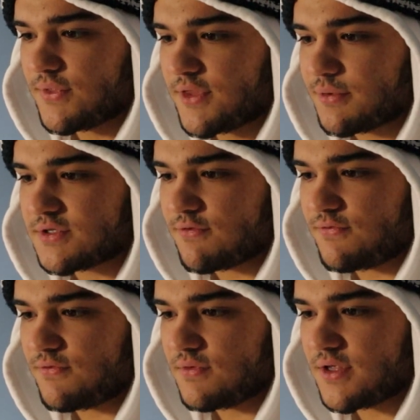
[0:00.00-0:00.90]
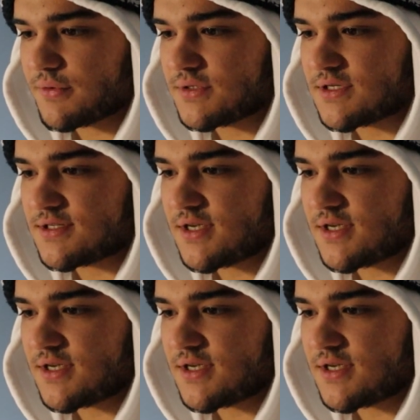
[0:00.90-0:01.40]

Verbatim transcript: There was a